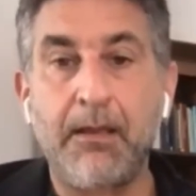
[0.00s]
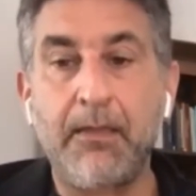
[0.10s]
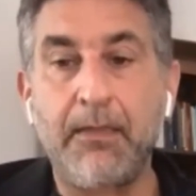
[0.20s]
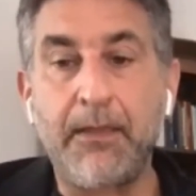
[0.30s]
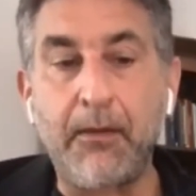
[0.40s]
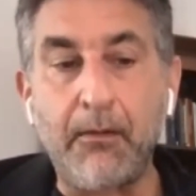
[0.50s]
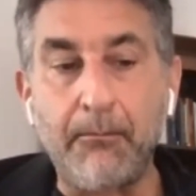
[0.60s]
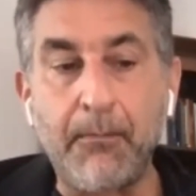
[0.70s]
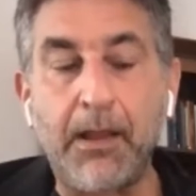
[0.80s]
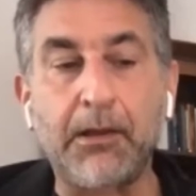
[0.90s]
the
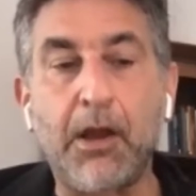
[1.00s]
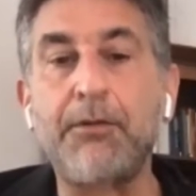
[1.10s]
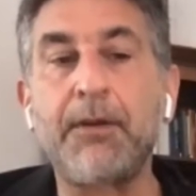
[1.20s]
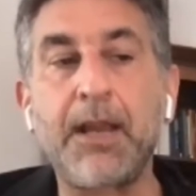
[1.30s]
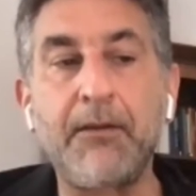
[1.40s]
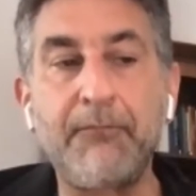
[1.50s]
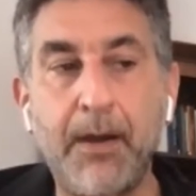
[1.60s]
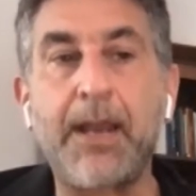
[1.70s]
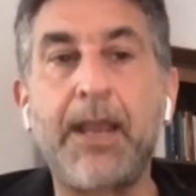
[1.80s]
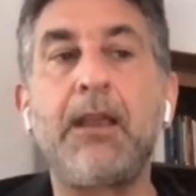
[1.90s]
laundering of
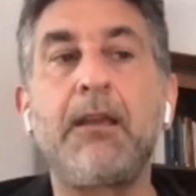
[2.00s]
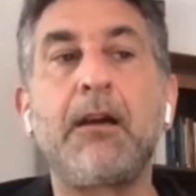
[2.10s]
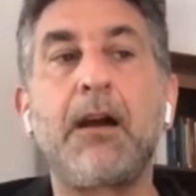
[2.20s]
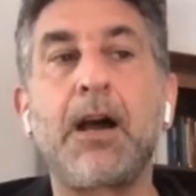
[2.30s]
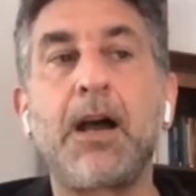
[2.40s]
money